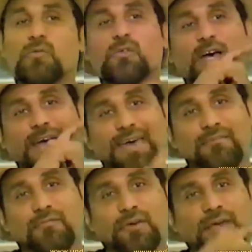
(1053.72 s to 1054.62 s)
for
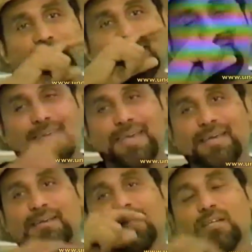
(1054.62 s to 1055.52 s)

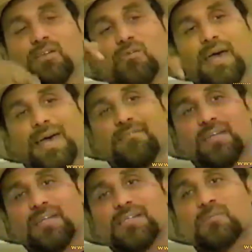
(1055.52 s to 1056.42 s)
everything that you have
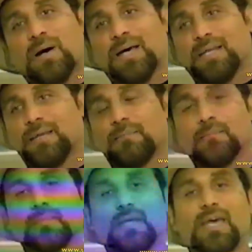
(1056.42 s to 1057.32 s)
in this body,
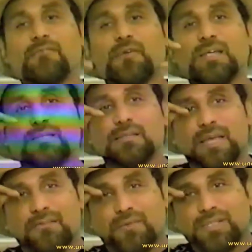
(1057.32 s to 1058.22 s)

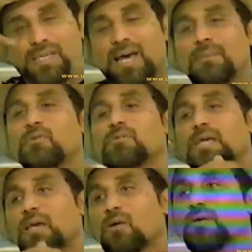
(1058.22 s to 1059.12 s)
every time you
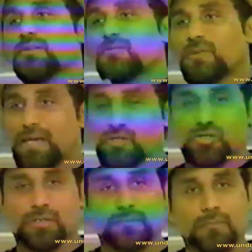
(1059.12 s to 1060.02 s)
take on the
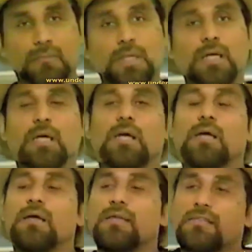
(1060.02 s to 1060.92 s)
flesh,
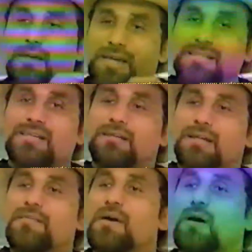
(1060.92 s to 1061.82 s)
there is
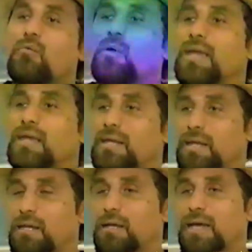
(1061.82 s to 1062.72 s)
another
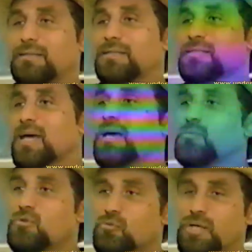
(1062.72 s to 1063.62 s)
awakening at the
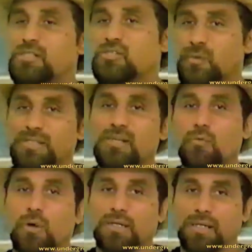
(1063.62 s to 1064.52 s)
time you reach
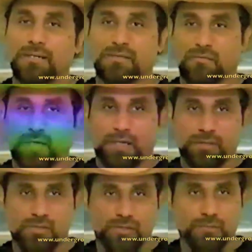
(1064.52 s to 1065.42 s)
21 years of
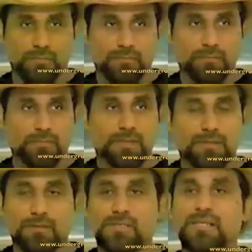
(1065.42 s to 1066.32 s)
age, the
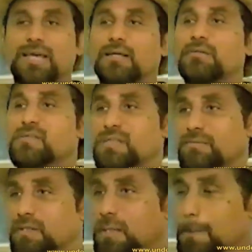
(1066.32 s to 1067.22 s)
third cycle of
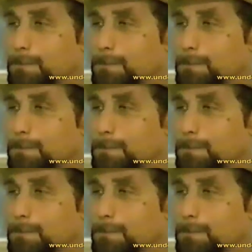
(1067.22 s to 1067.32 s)
7.